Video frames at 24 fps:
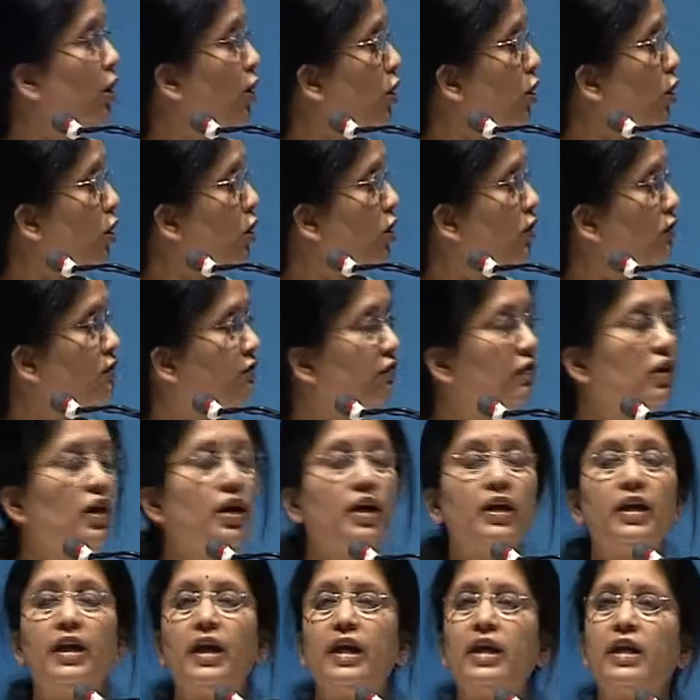of
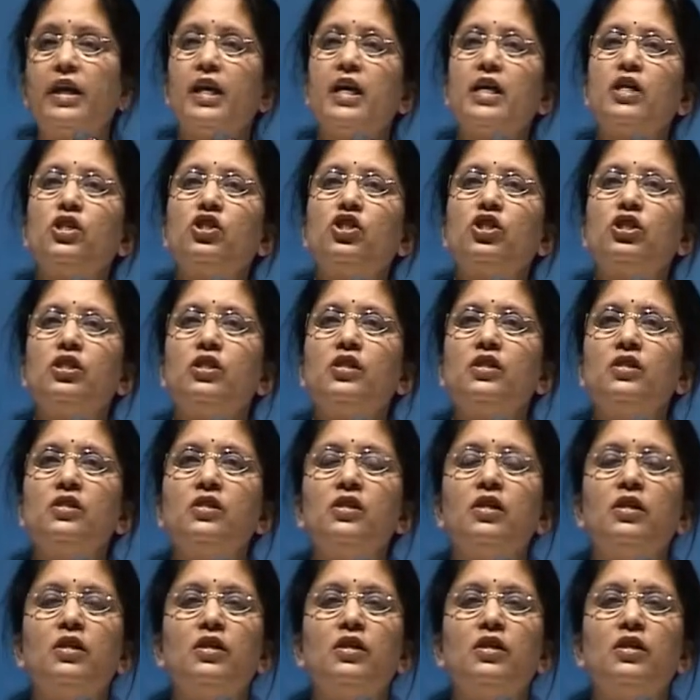dedication,